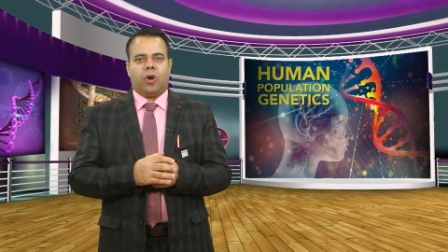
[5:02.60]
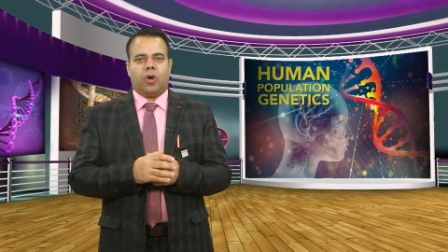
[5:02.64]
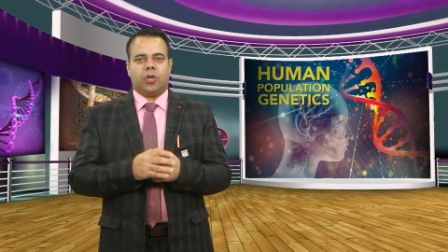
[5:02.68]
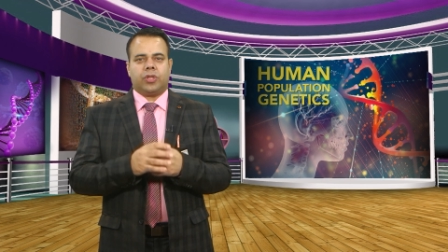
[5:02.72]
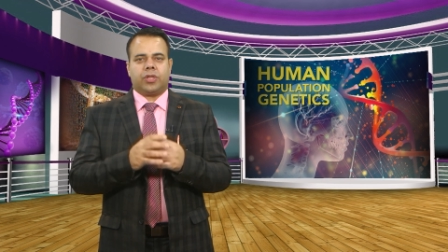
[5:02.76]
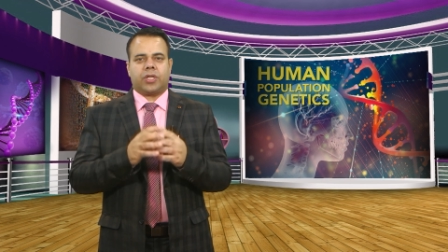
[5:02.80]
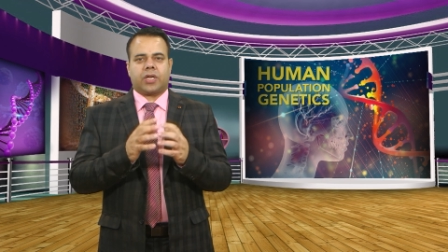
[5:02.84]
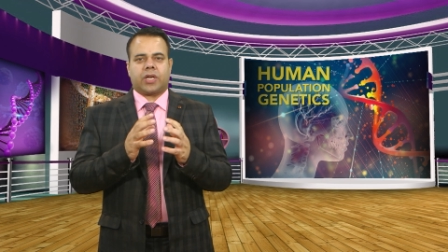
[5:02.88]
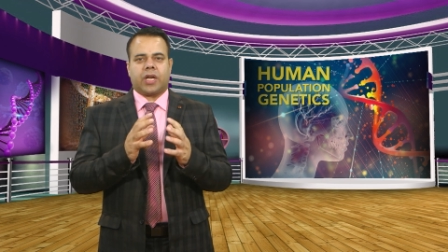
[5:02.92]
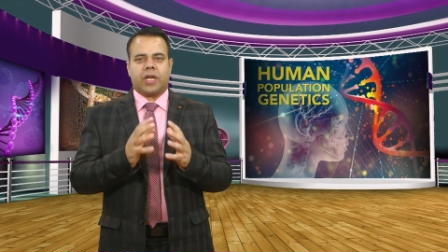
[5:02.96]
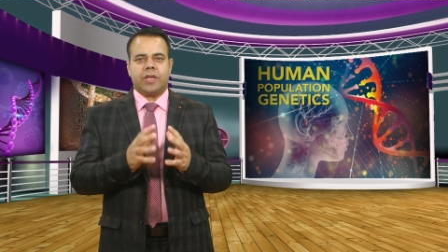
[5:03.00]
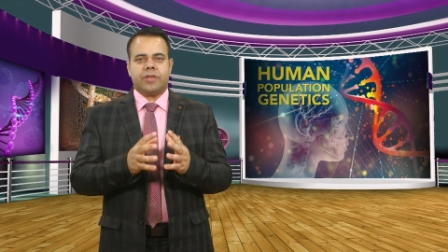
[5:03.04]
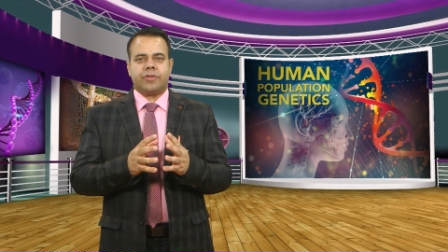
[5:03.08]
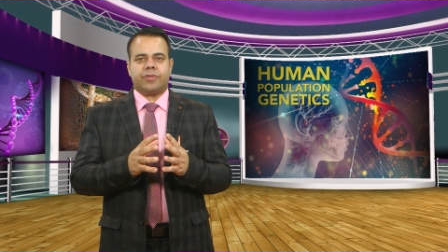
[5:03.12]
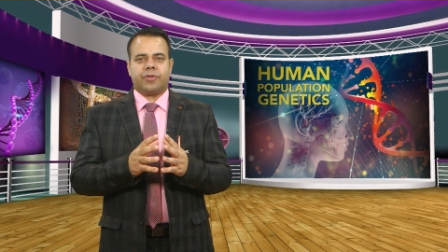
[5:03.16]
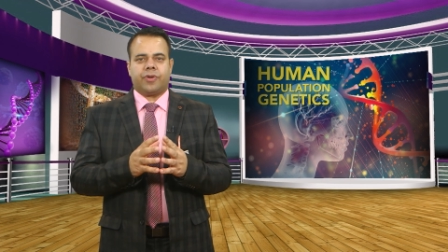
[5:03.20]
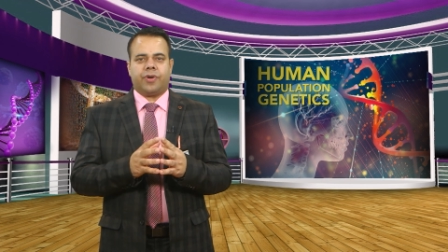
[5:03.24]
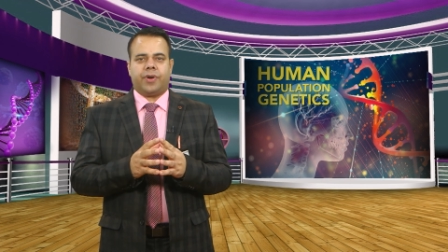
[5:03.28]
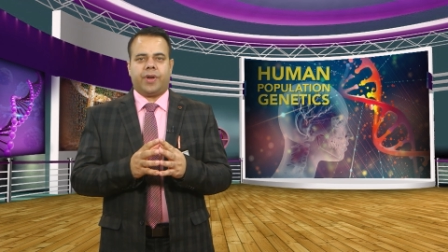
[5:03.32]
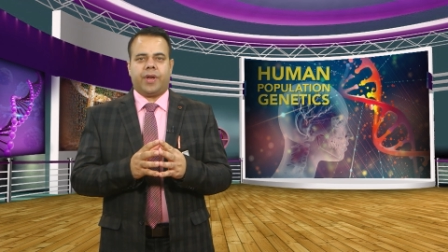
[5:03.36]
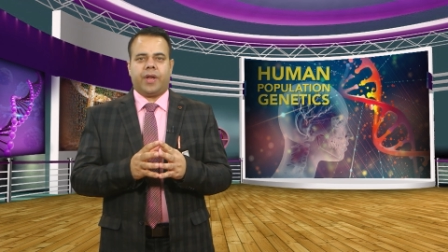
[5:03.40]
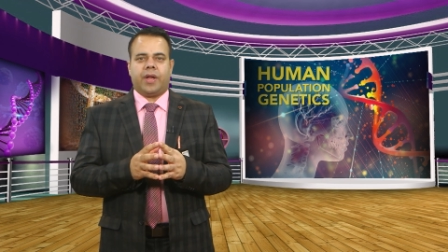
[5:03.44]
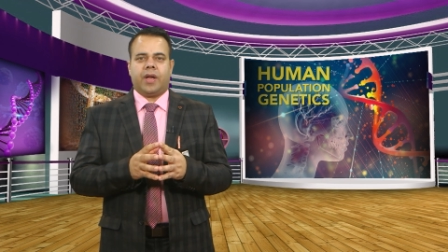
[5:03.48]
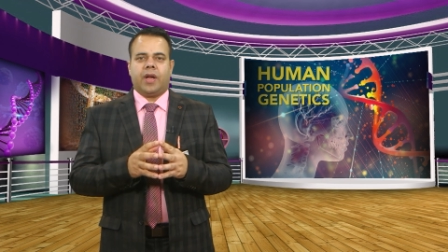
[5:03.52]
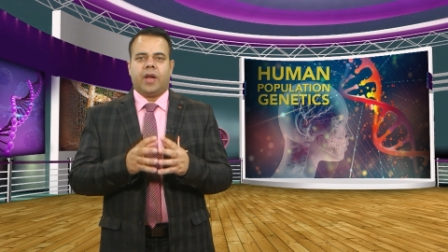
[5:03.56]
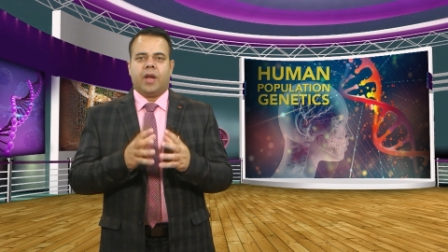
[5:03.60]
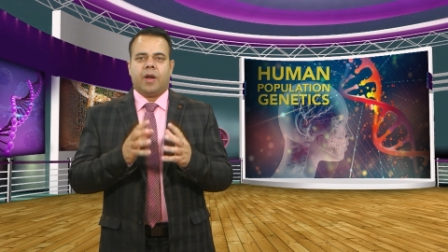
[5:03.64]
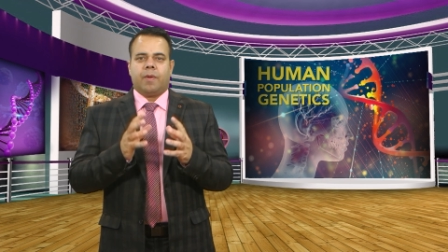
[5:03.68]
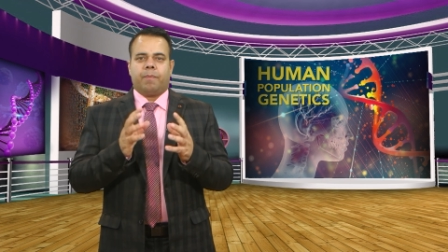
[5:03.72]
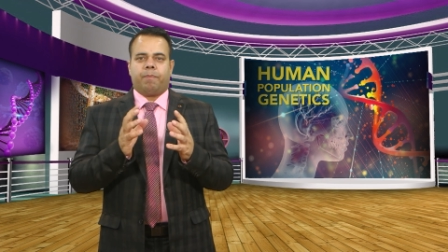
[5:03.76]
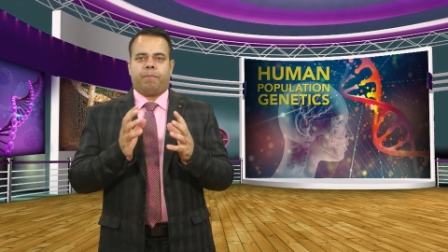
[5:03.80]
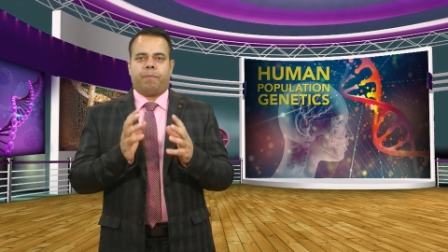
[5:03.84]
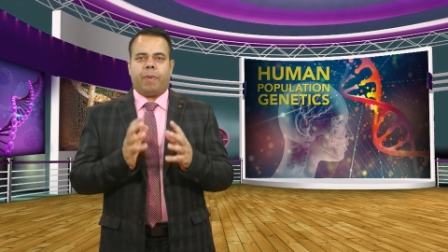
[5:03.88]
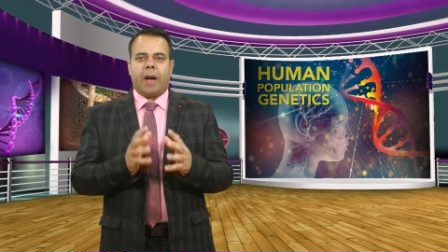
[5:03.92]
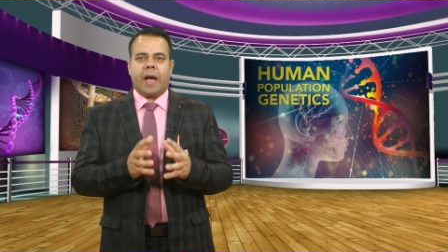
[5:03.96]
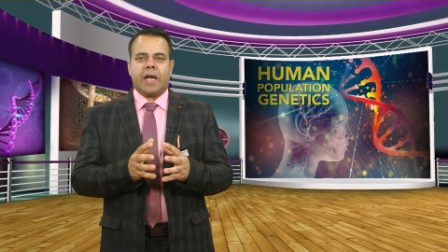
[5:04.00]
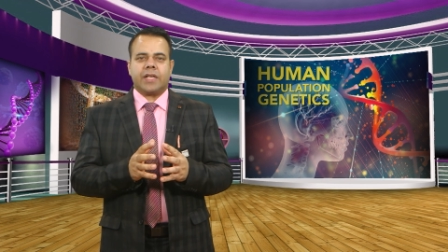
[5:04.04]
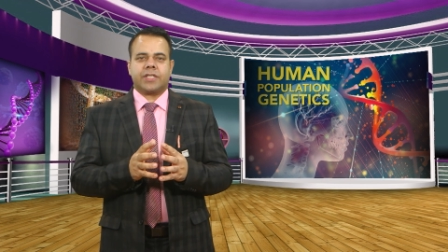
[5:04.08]
the contrary,
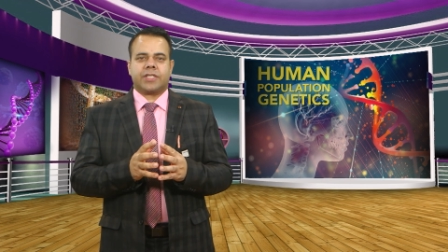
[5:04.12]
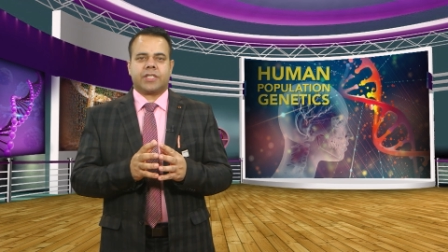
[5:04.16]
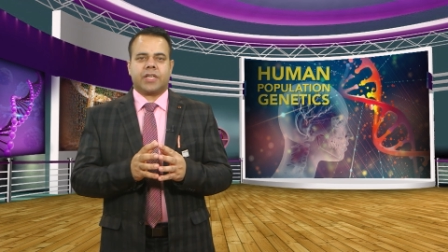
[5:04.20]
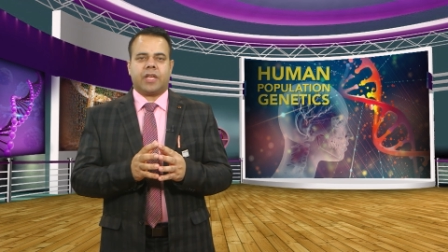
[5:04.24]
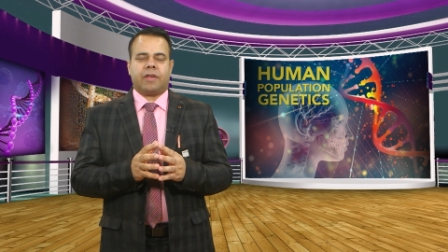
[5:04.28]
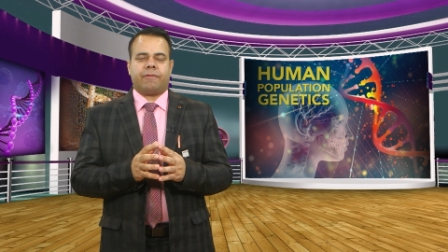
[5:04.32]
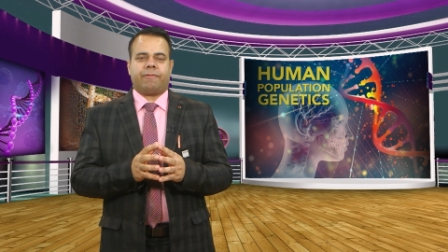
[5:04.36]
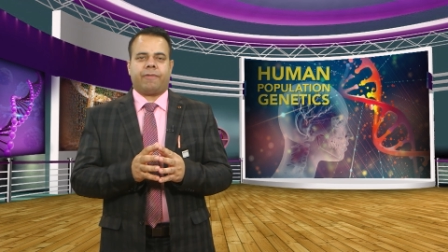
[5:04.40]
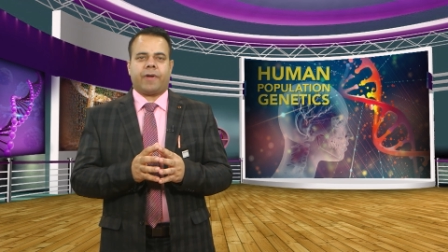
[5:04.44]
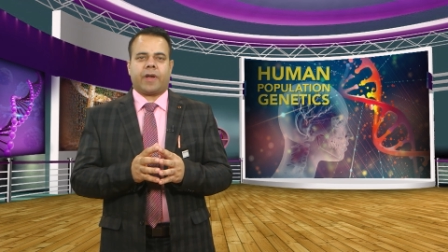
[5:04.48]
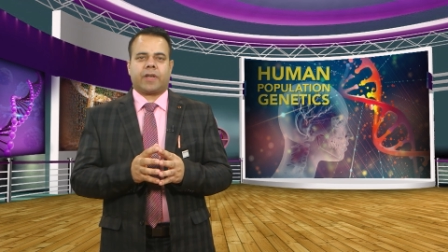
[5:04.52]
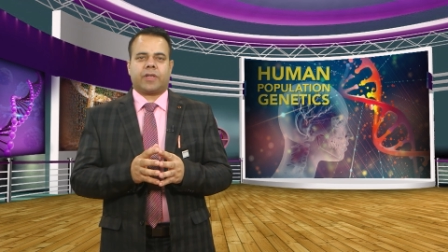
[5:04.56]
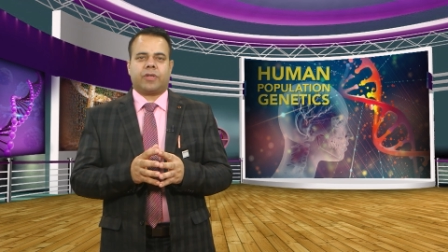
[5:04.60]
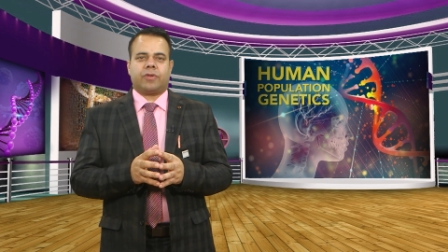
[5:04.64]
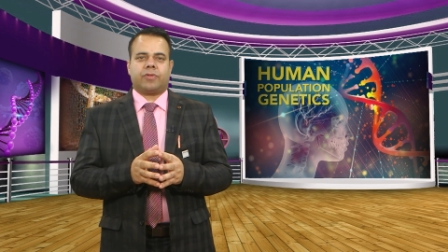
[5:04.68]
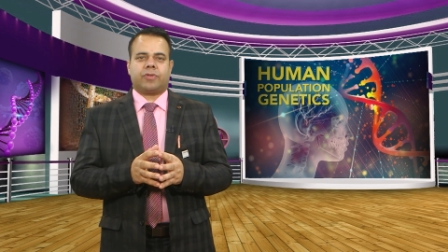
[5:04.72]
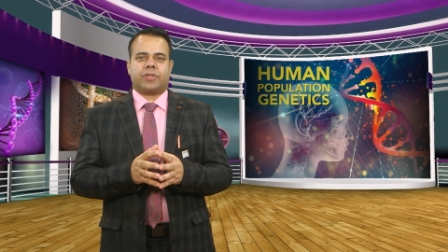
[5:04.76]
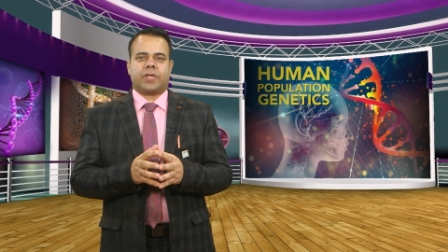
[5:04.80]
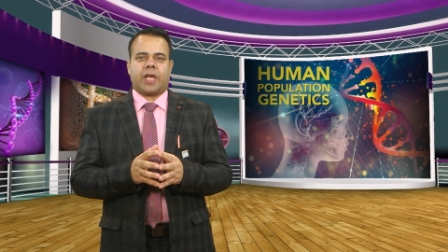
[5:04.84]
past effective